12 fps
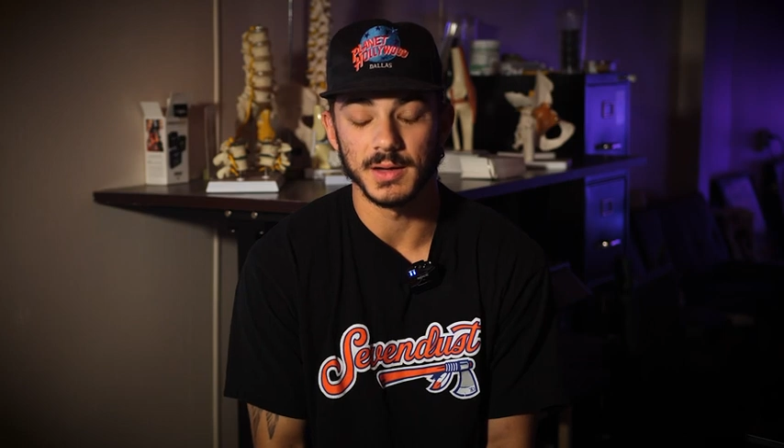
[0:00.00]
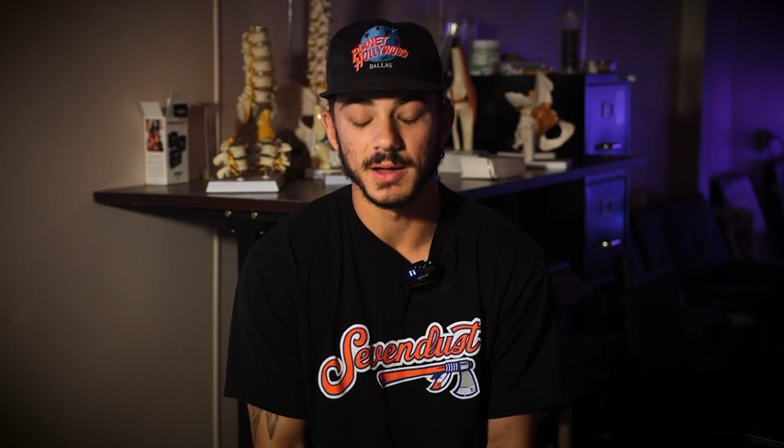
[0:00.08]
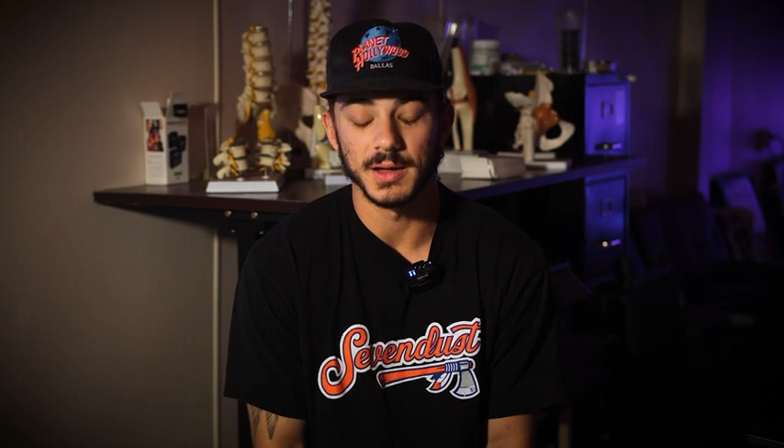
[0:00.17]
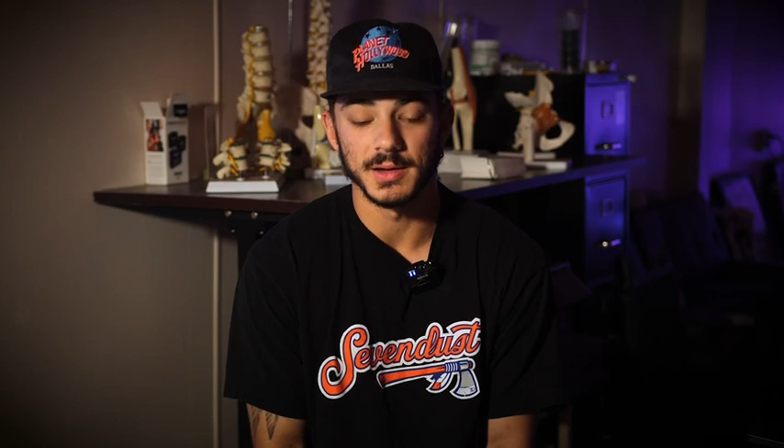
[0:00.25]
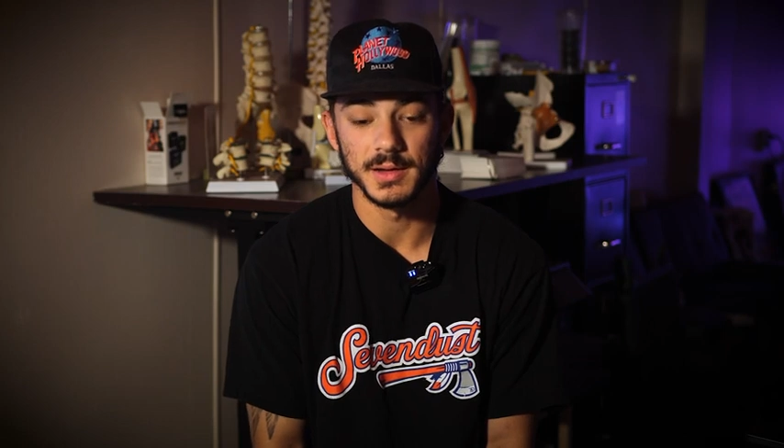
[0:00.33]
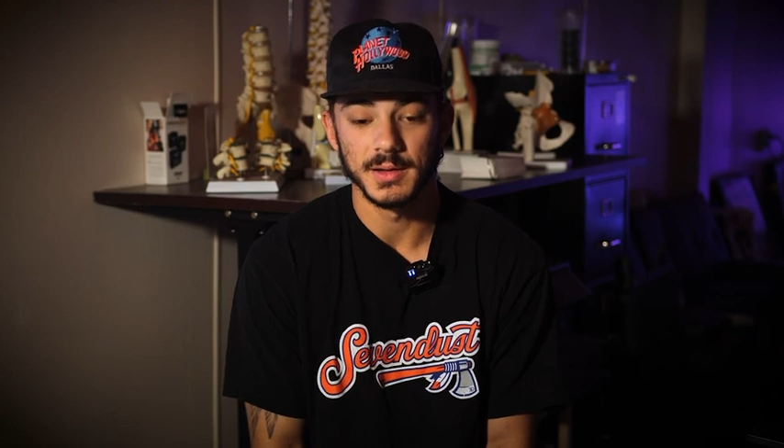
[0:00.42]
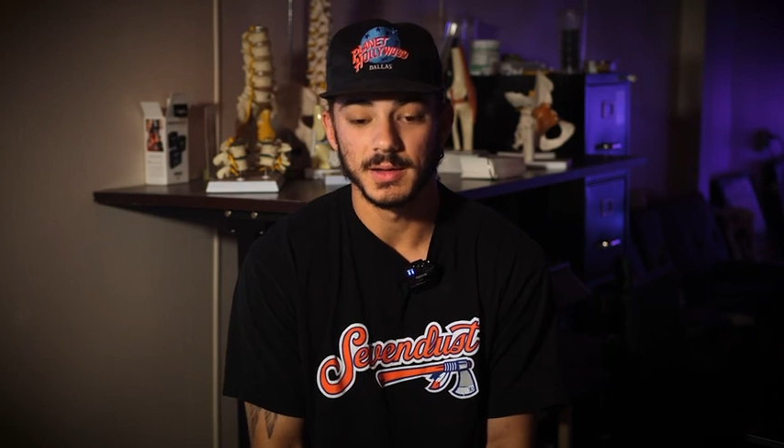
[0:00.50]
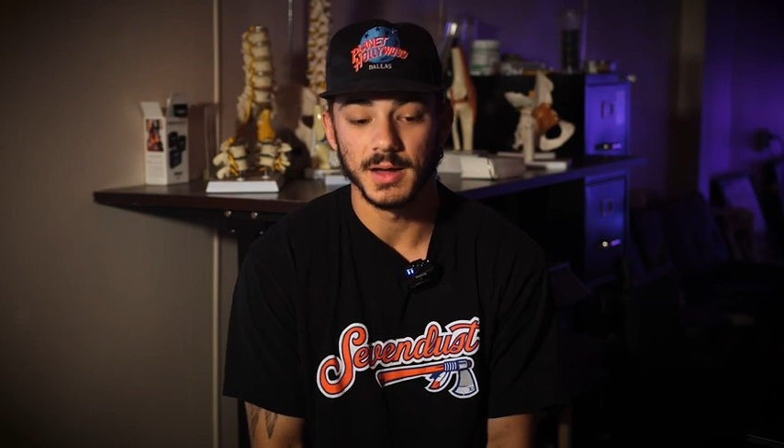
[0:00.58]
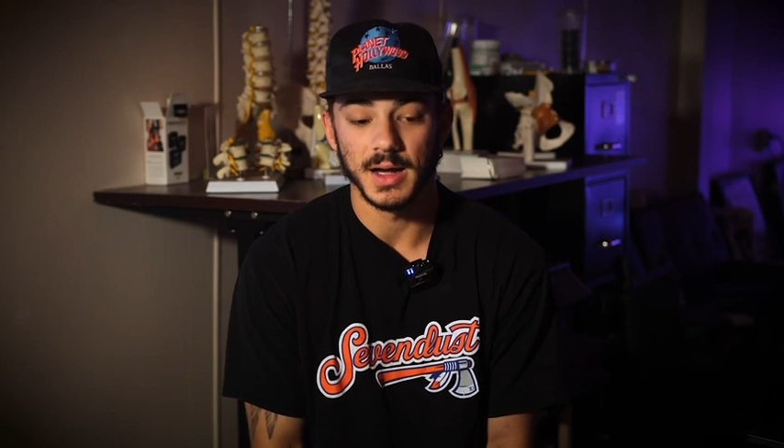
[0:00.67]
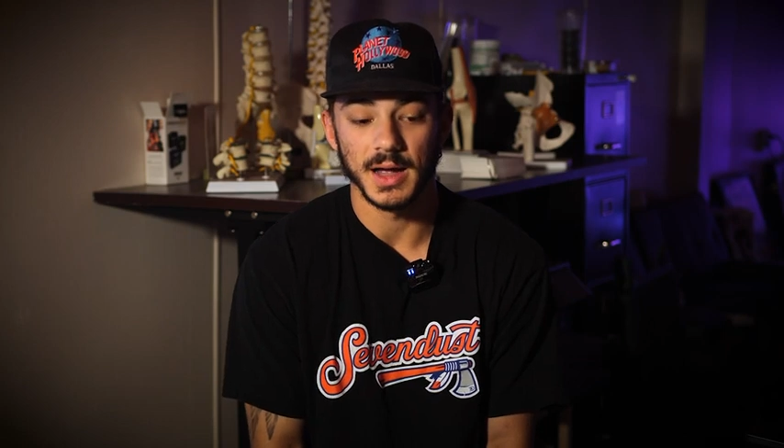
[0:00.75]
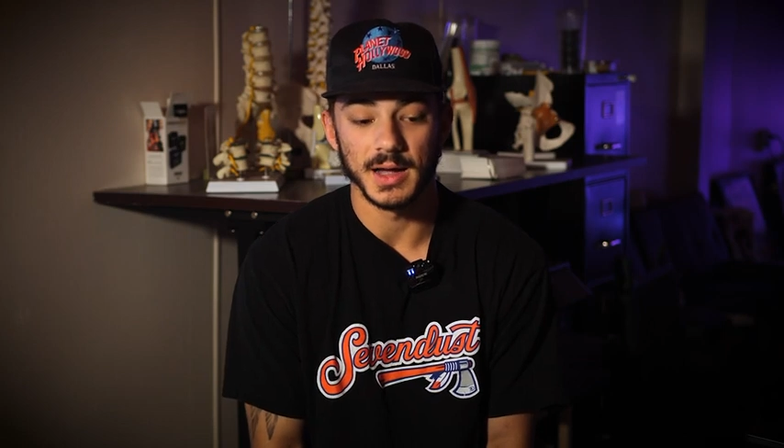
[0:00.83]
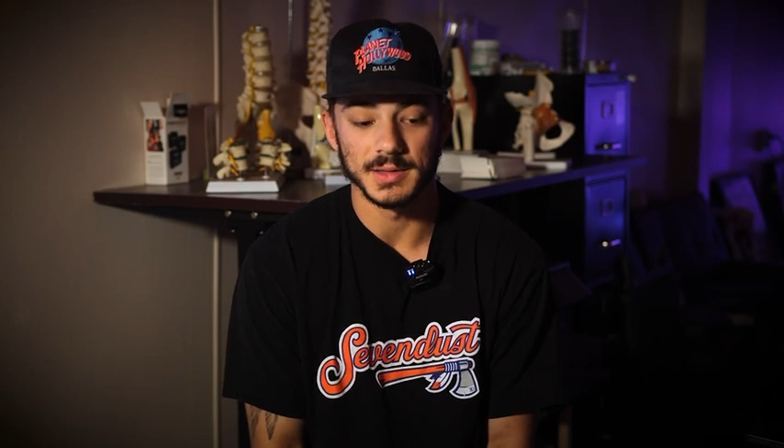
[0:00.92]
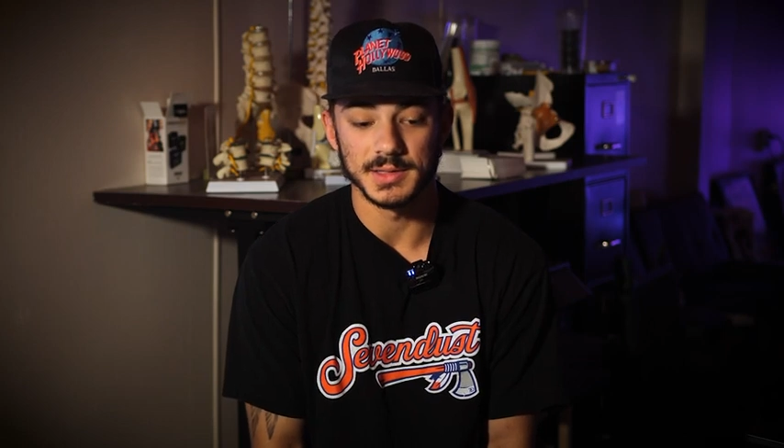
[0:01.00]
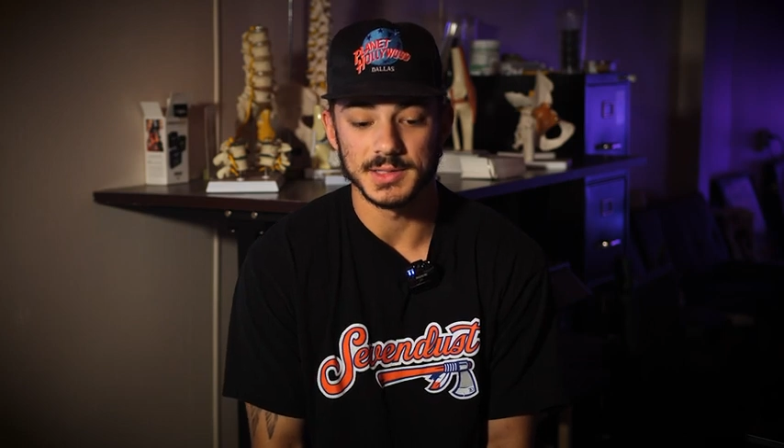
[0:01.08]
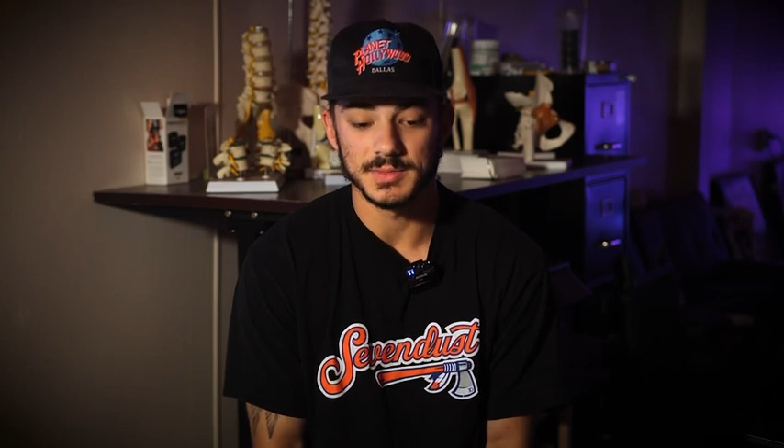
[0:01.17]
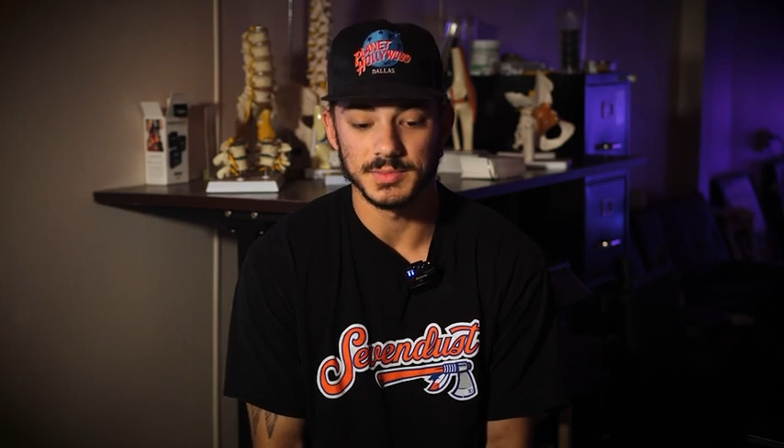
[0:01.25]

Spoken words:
Like I got this